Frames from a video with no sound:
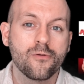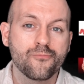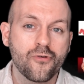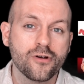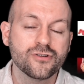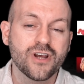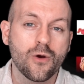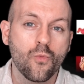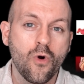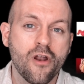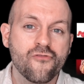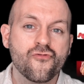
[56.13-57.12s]
of project
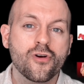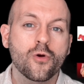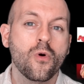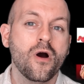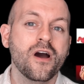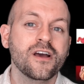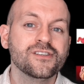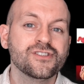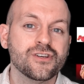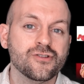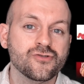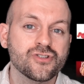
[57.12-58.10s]
1 requires
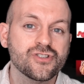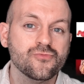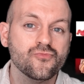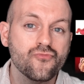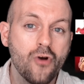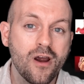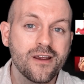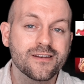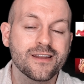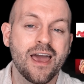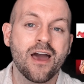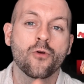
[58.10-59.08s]
you to write
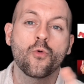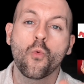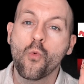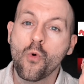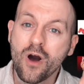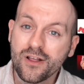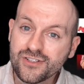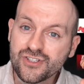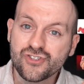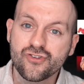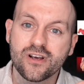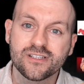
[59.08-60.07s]
down 1
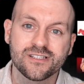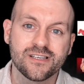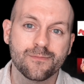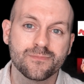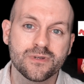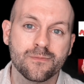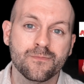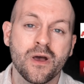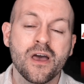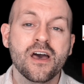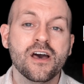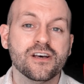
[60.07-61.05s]
stress symptom
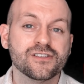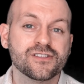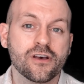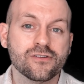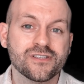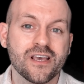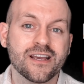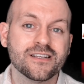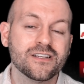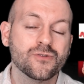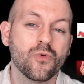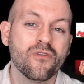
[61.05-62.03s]

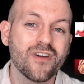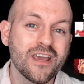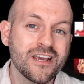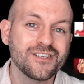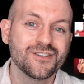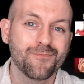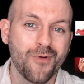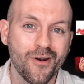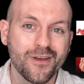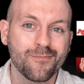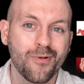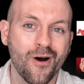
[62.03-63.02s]
associated with each
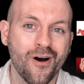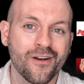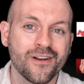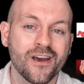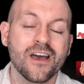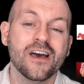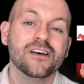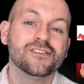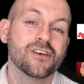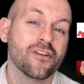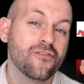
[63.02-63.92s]
body part. So